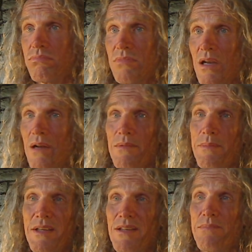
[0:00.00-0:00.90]
I
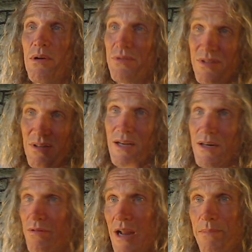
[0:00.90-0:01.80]
mean, you posted a lot
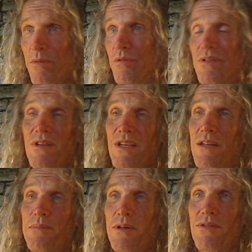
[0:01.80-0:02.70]
of crap. I won't delete
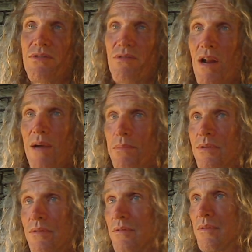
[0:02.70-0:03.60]
it, but it's crap.
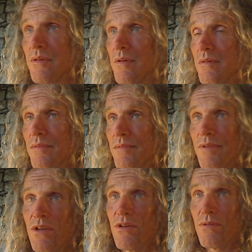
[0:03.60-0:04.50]
You know,
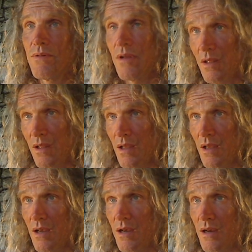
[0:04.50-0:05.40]
fuck you.
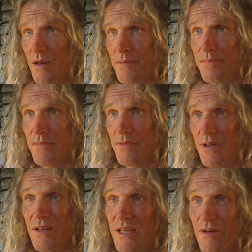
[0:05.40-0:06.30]
You
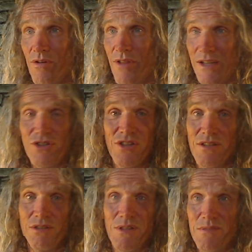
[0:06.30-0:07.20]
didn't need all that
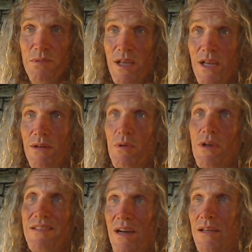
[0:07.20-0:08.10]
shit to explain. Well,
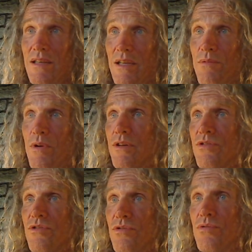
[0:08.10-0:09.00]
his idea
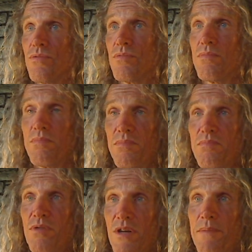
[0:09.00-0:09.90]
was to
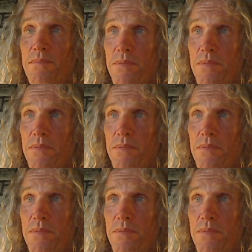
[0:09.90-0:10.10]
put up